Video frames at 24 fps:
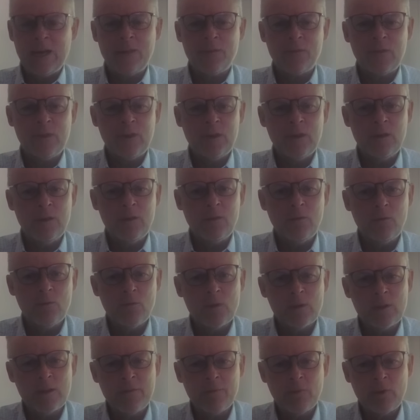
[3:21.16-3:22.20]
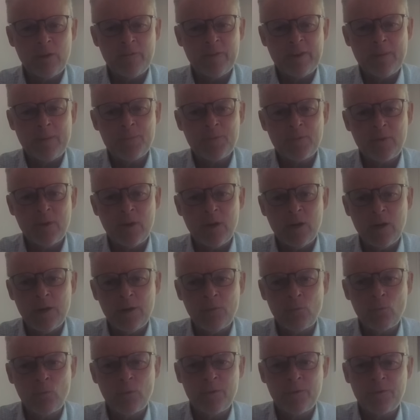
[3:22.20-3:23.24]
out the level of upside
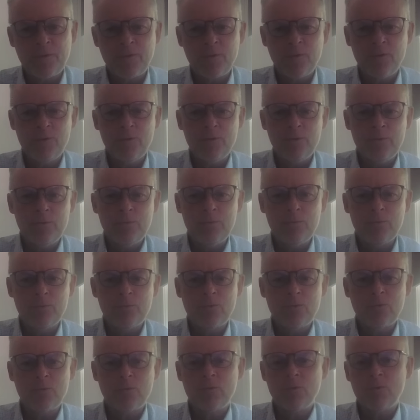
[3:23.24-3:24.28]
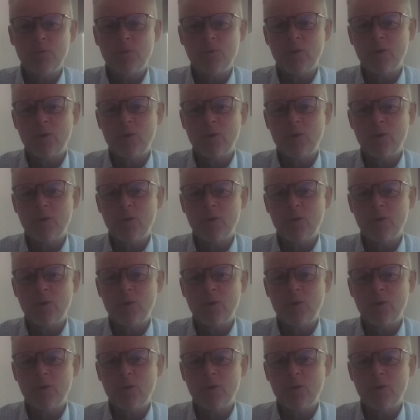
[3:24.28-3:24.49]
was to do a